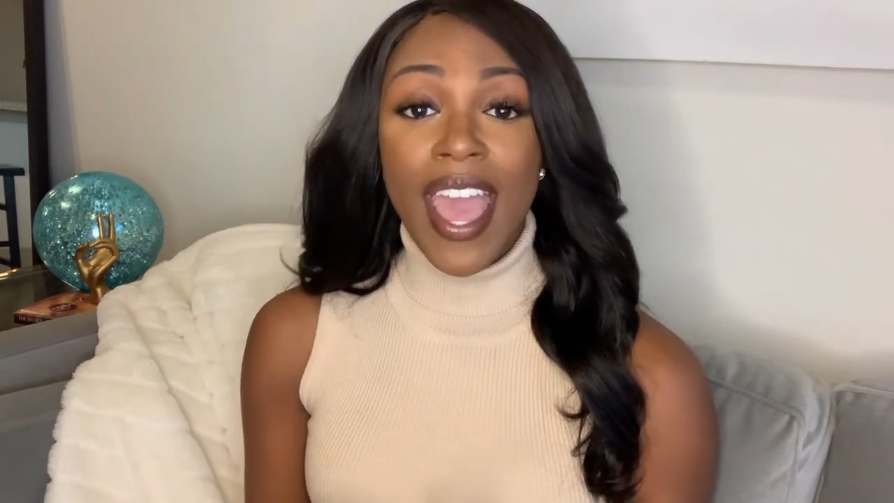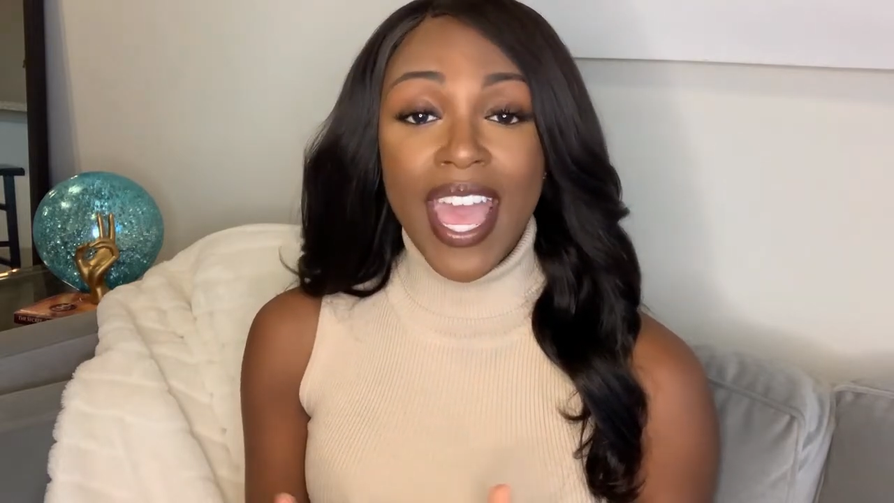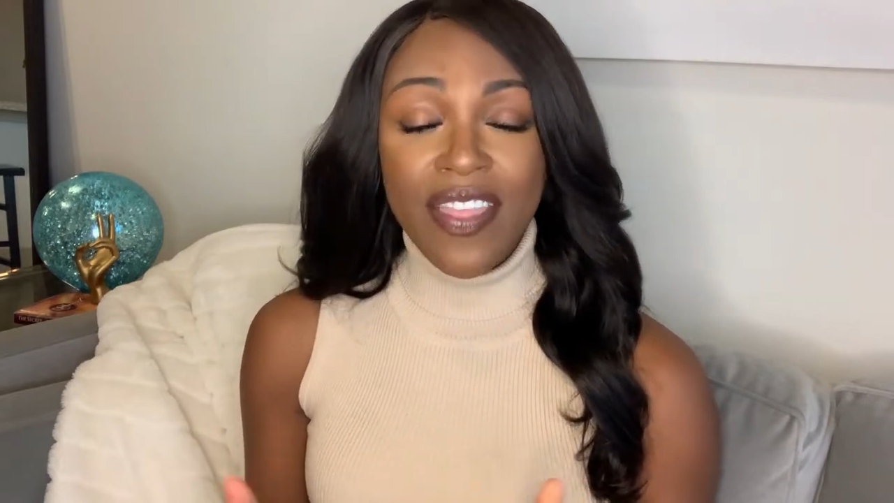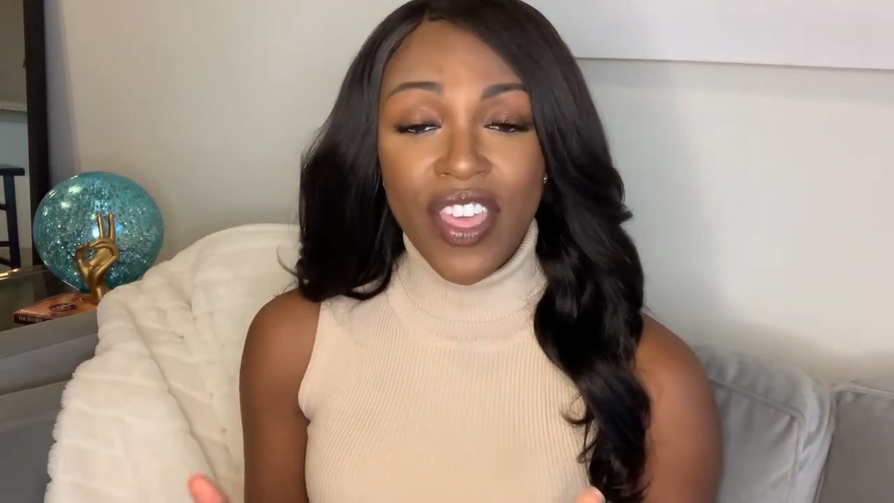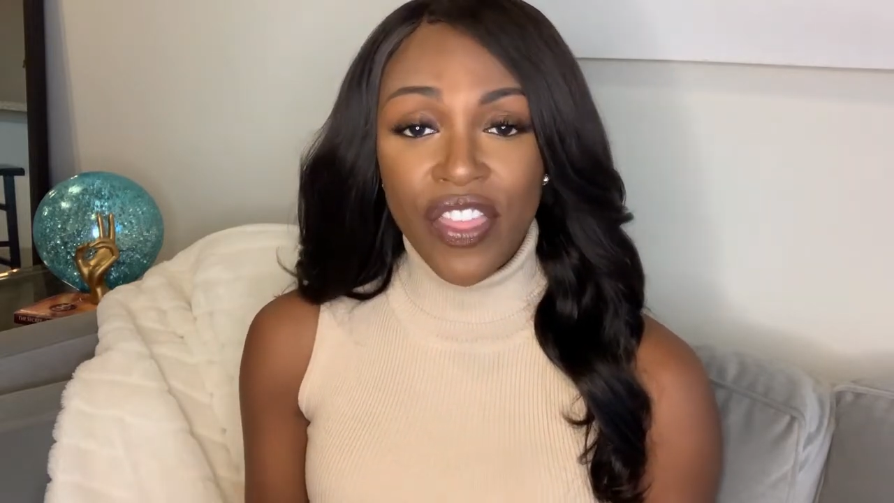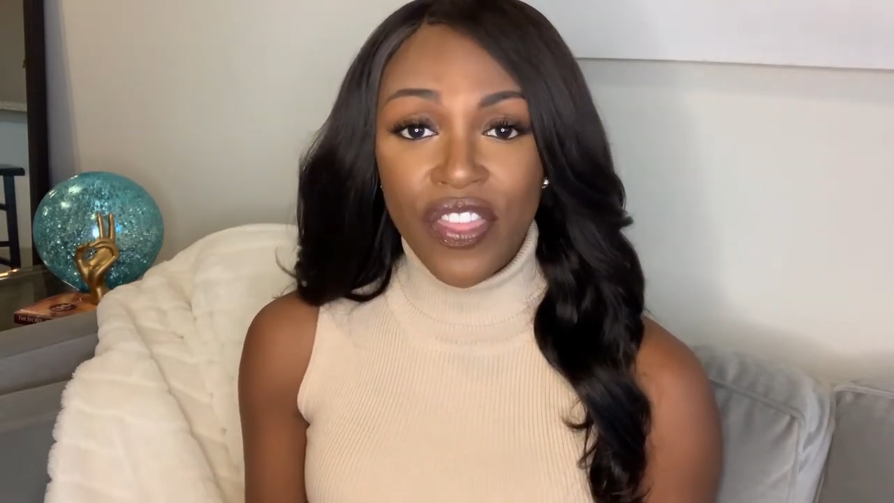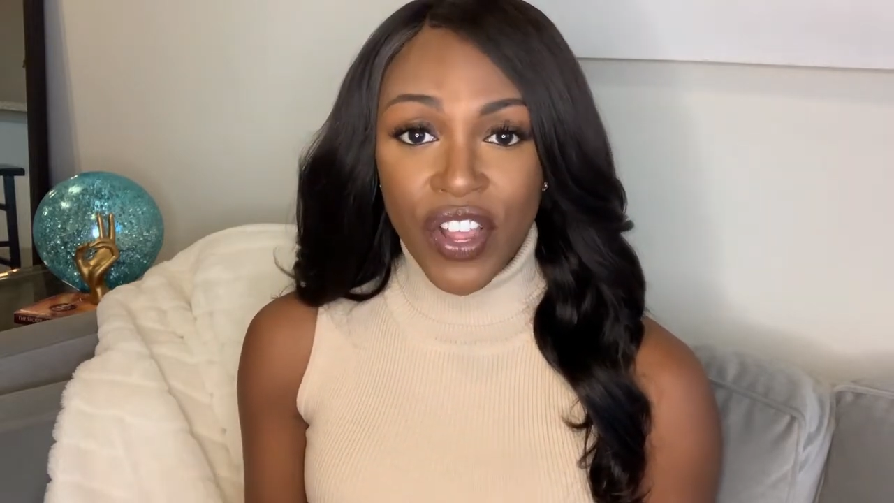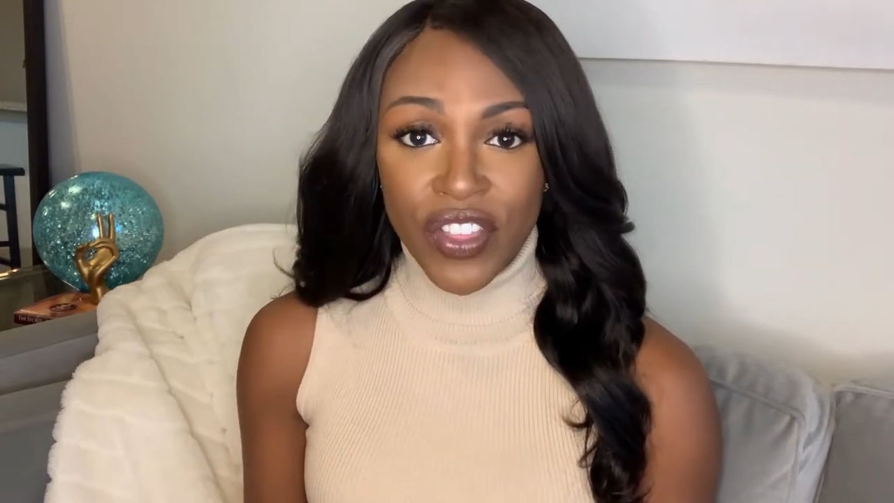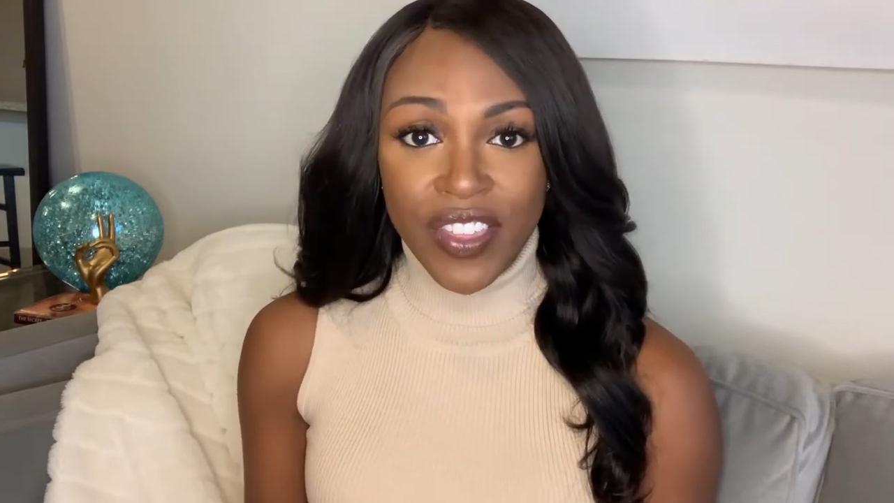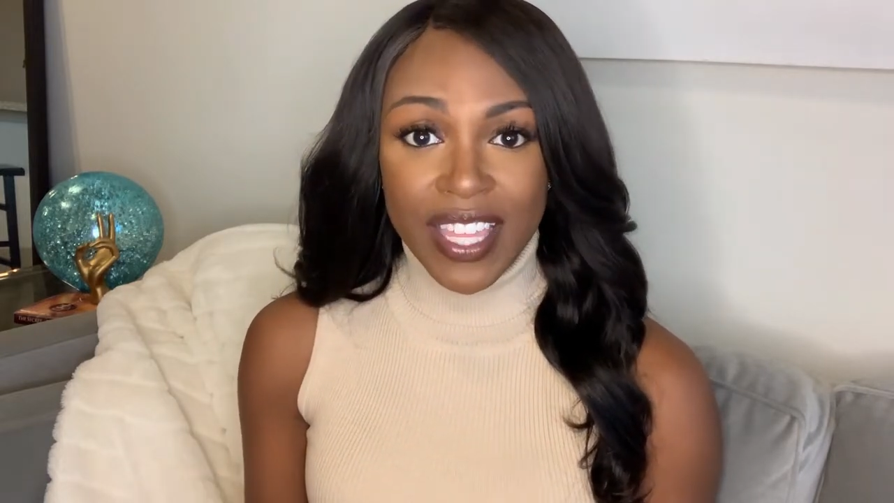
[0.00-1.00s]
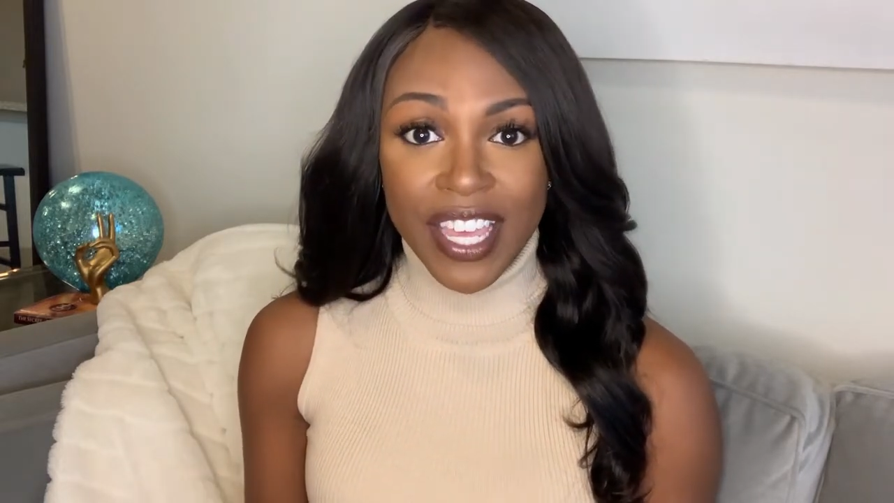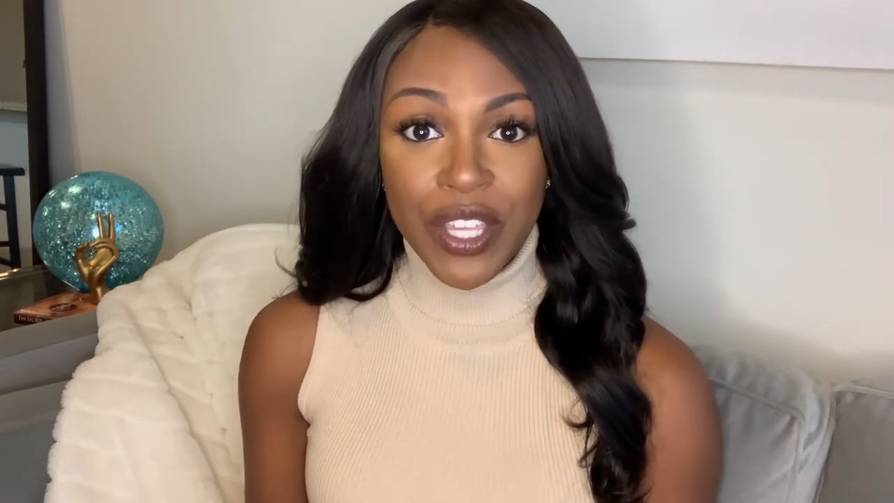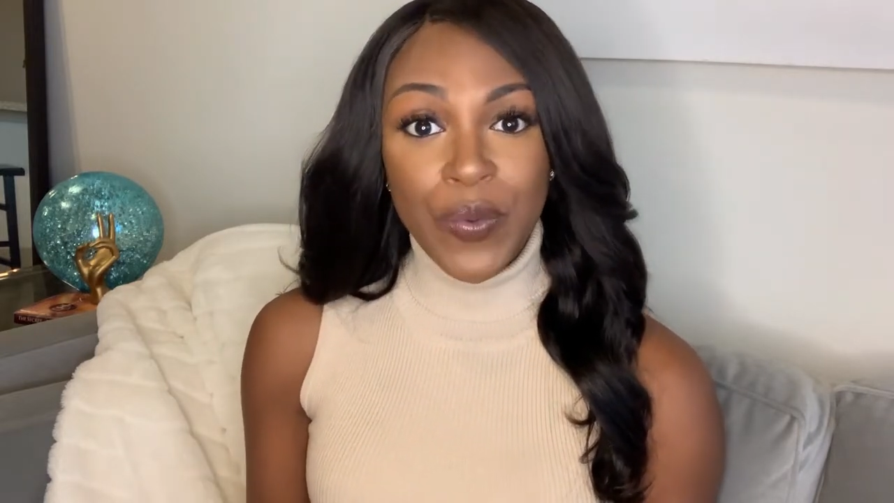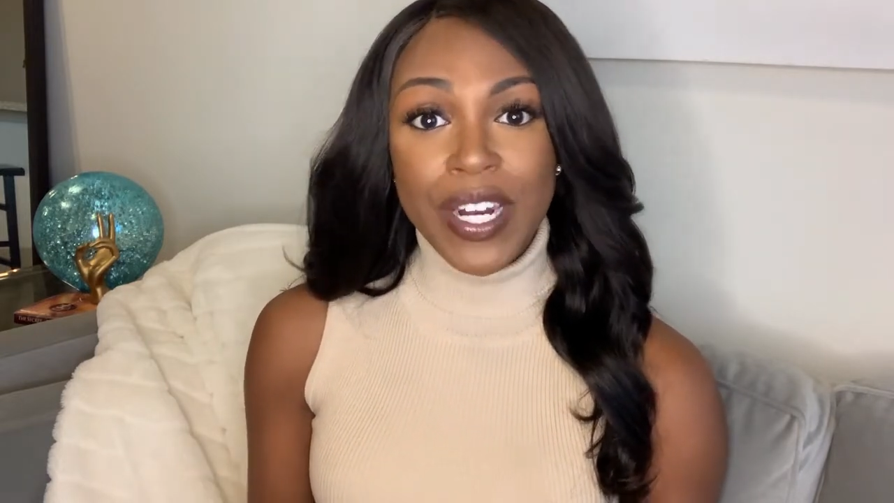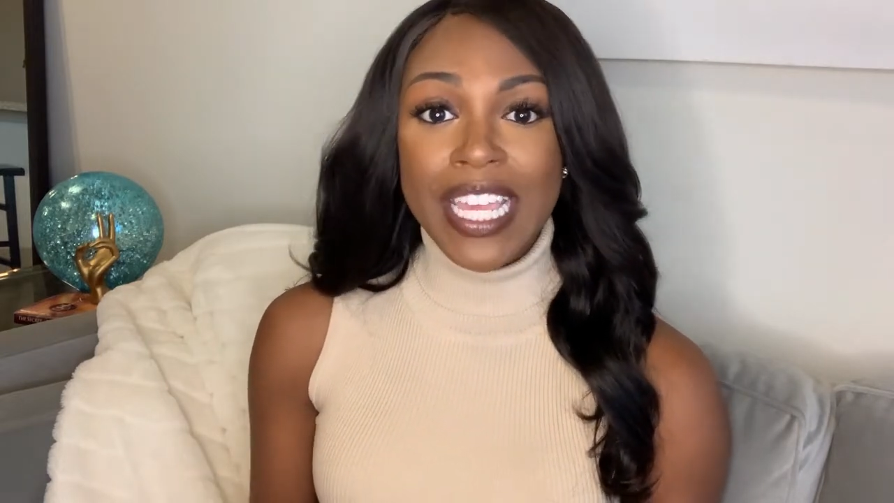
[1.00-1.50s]
And the third thing that
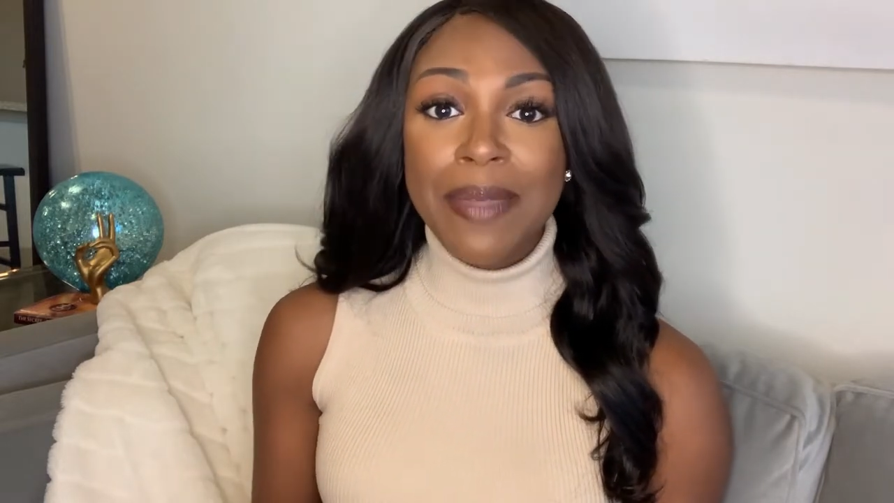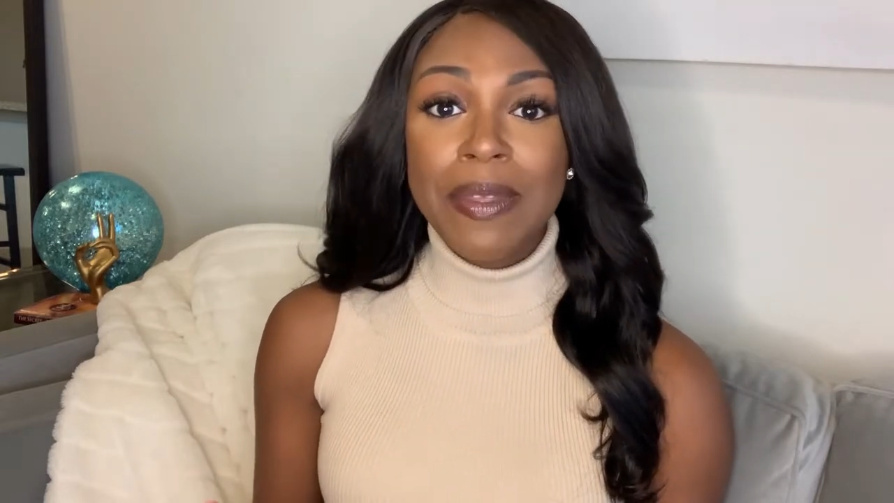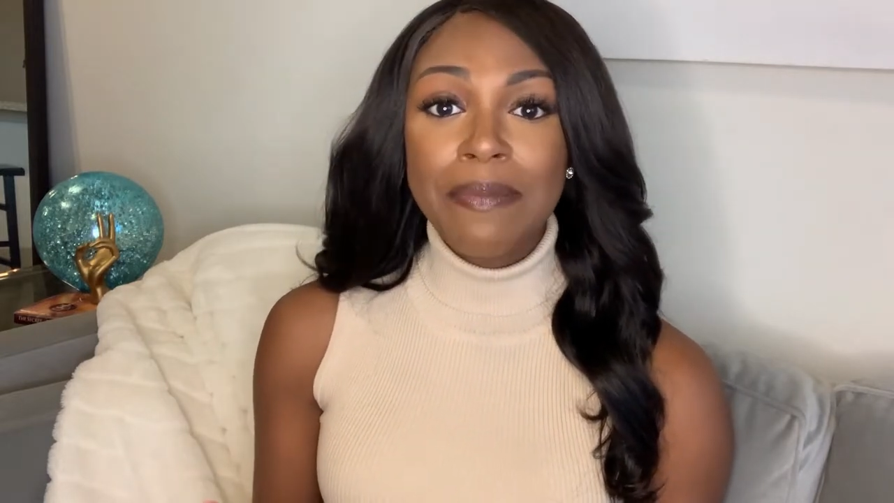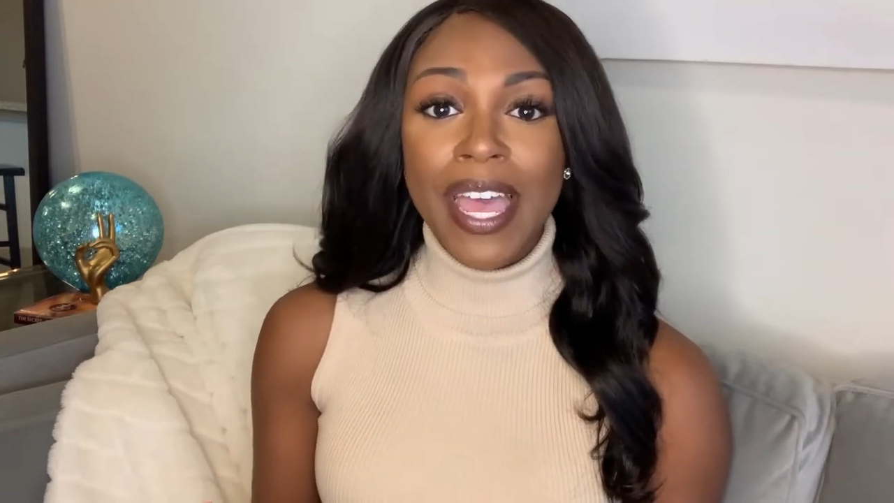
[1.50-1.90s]
you want to keep in